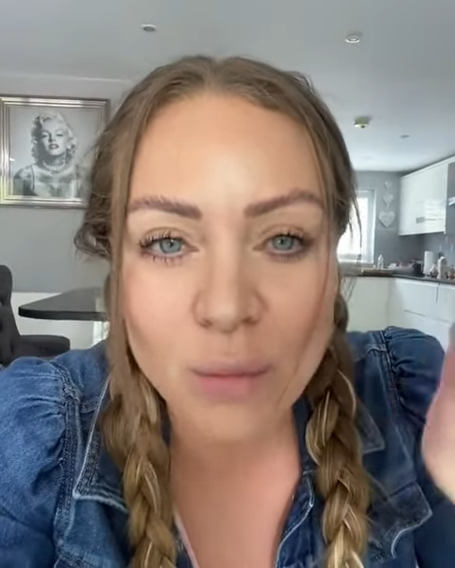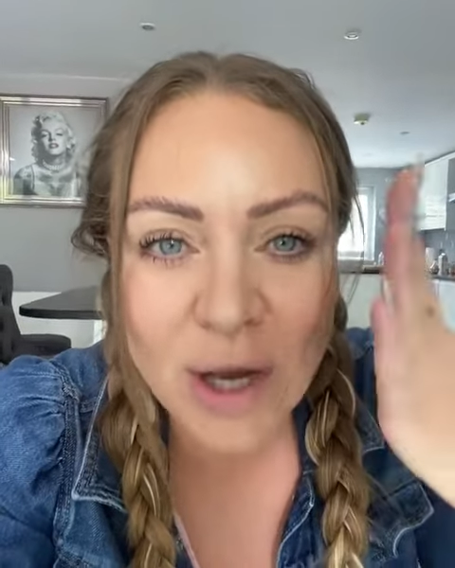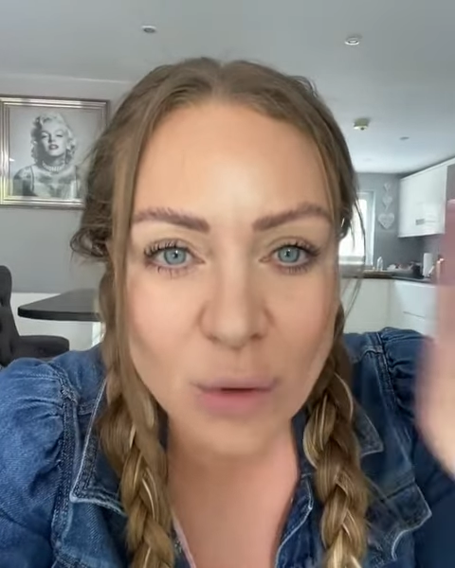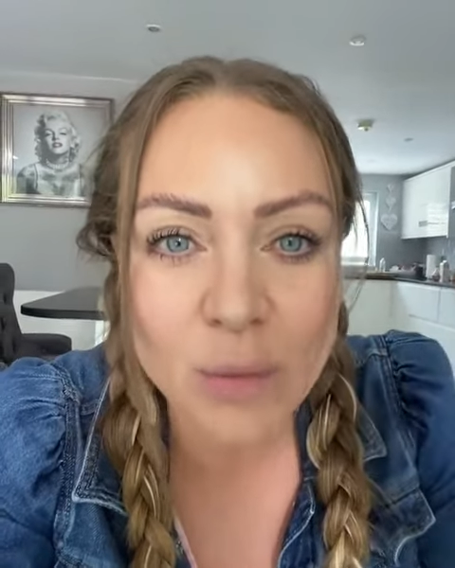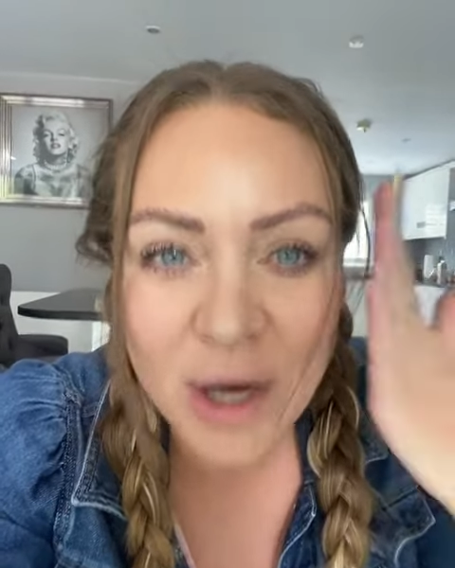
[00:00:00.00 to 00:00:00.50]

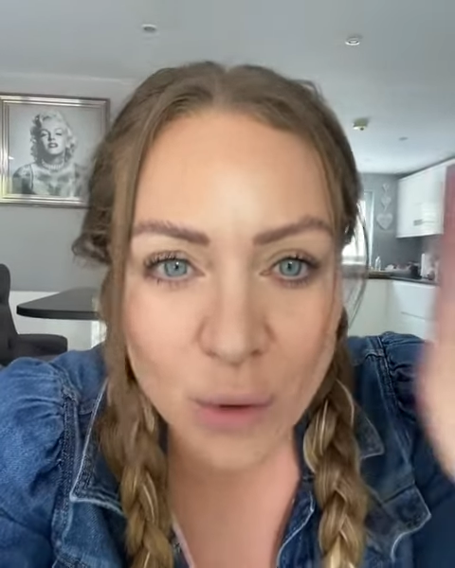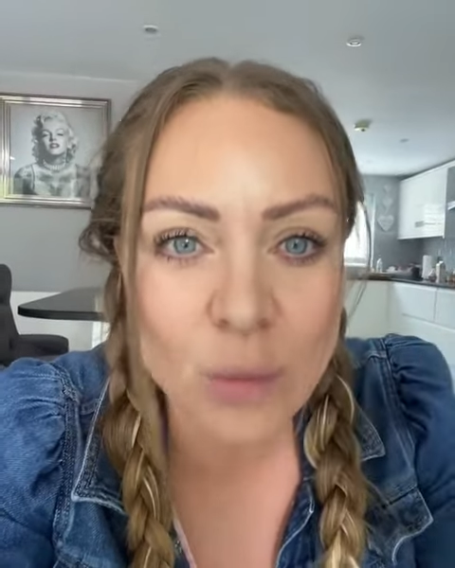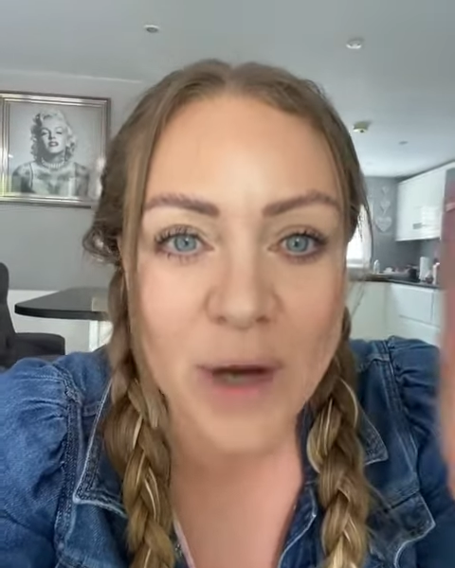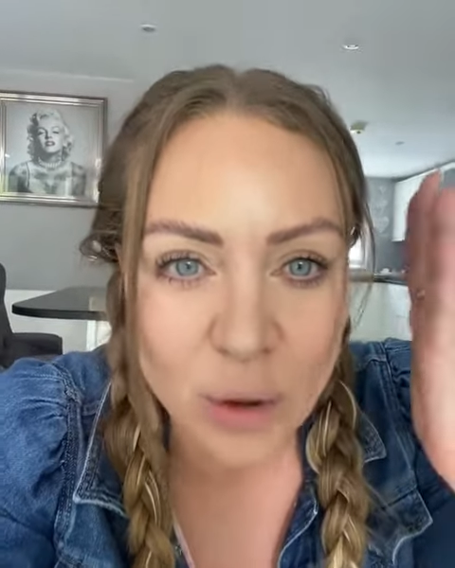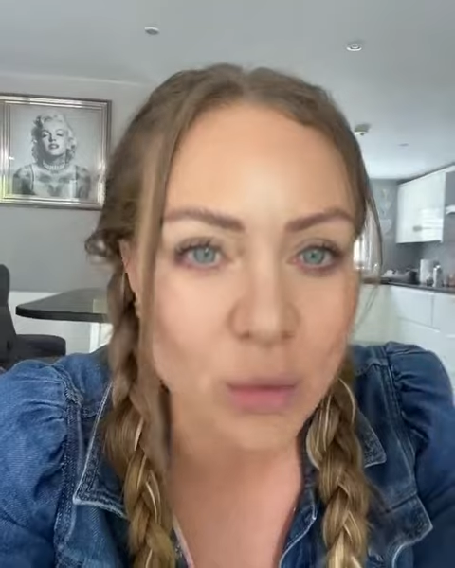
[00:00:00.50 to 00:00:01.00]
All my
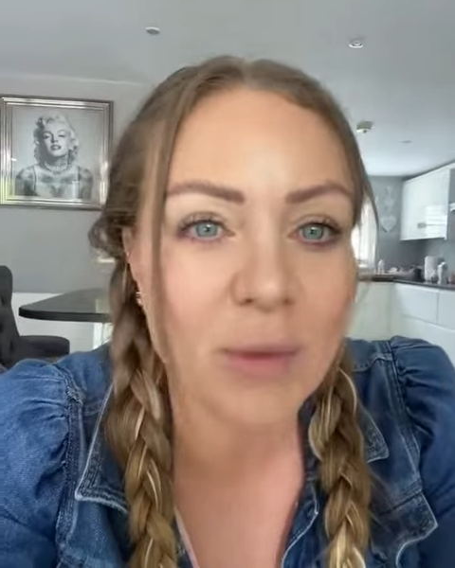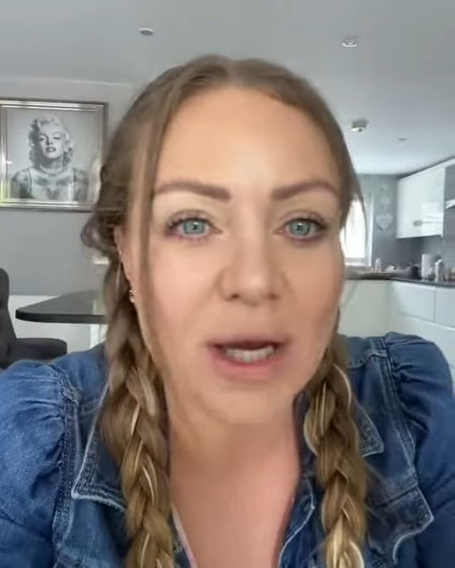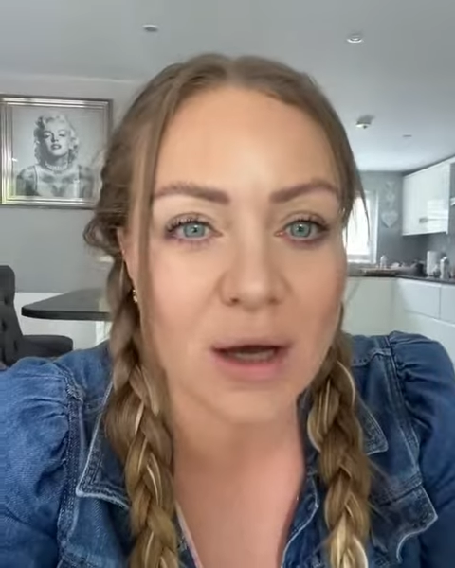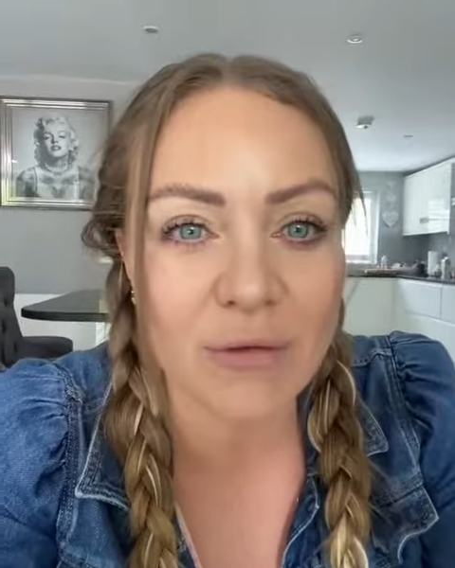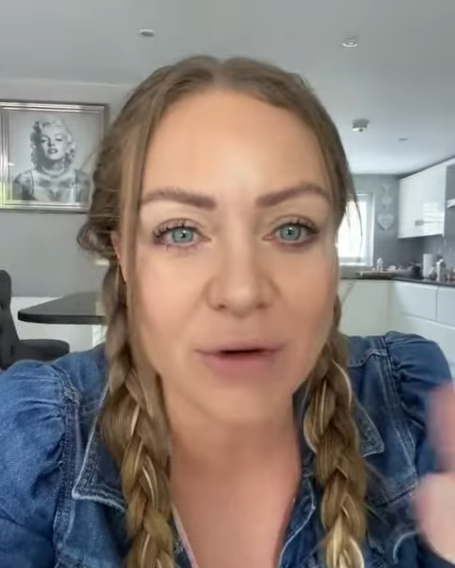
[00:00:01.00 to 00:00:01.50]

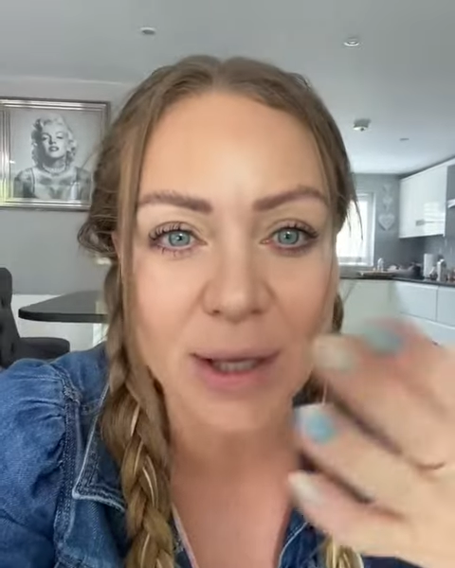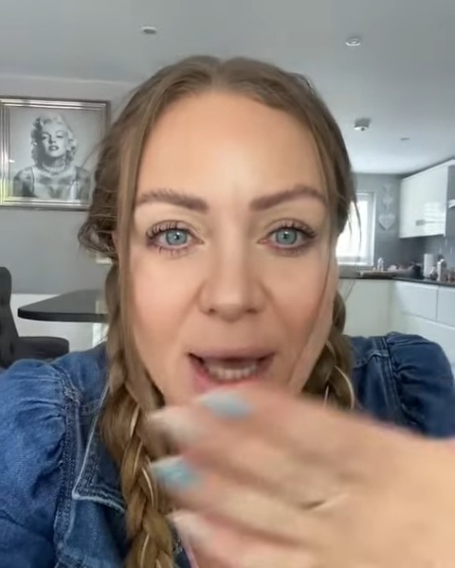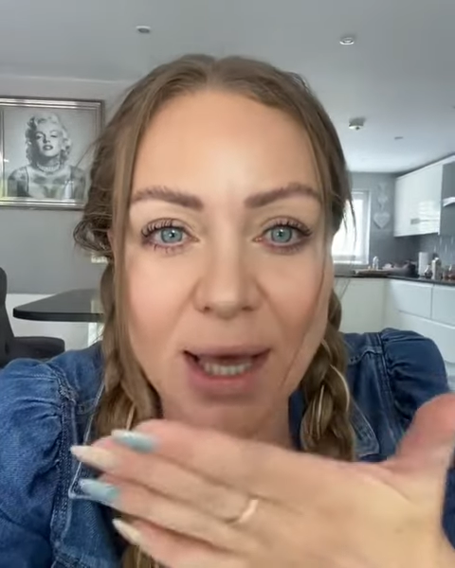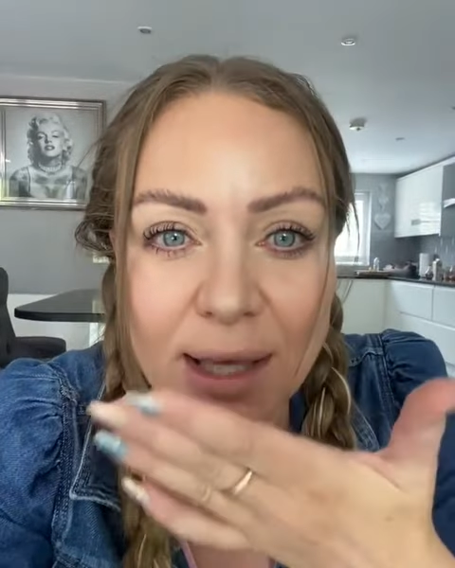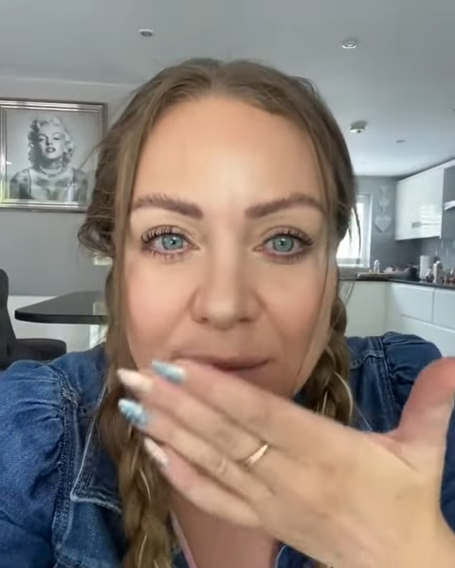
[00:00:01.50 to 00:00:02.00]
love,
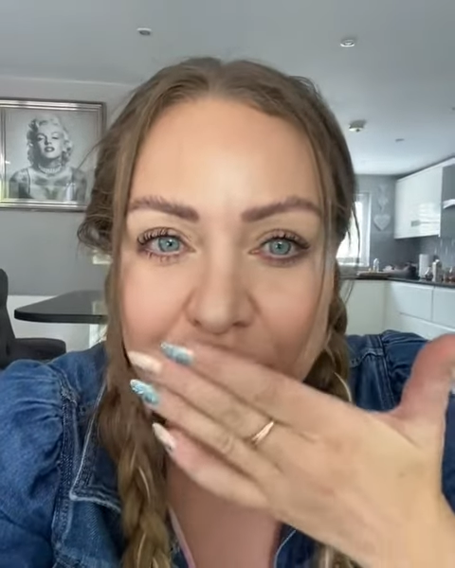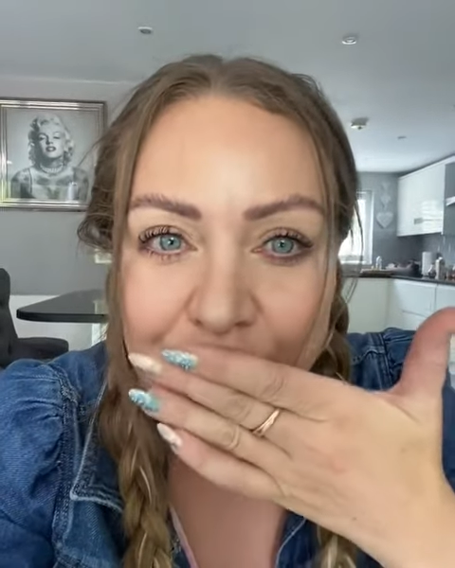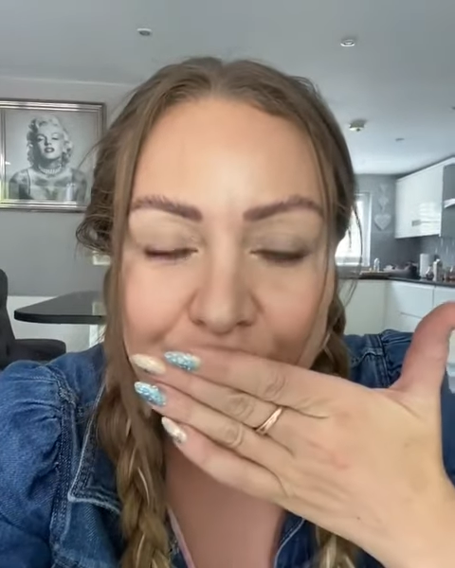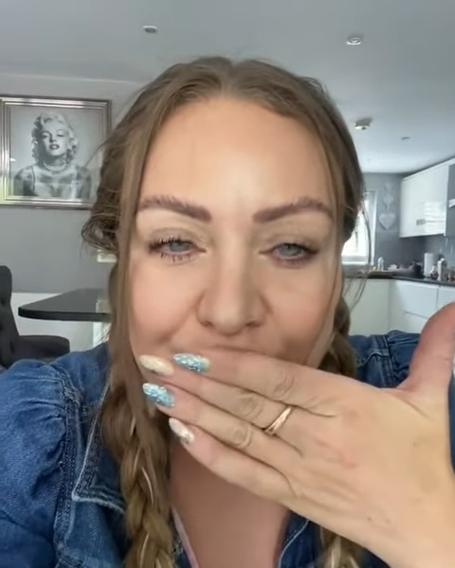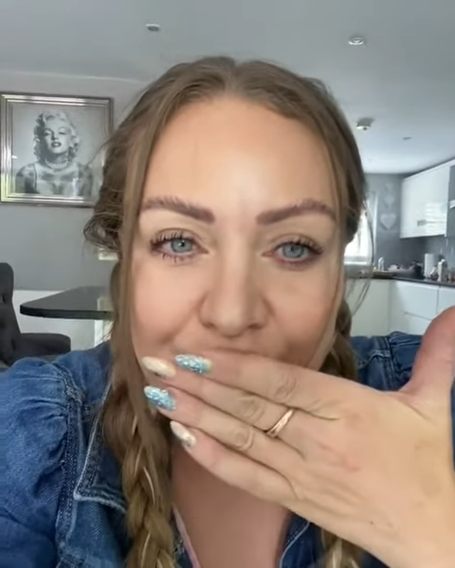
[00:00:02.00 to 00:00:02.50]
okay?